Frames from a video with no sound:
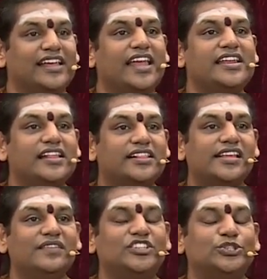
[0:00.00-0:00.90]

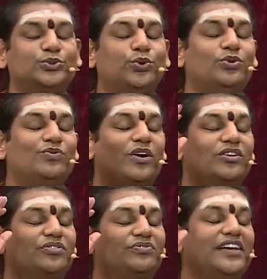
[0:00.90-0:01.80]
anything which you don't
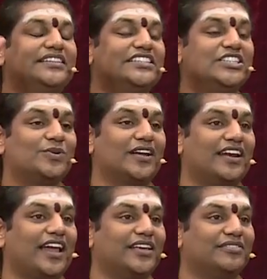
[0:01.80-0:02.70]
want to face in your
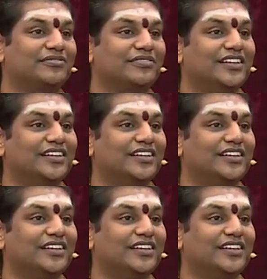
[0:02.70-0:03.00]
life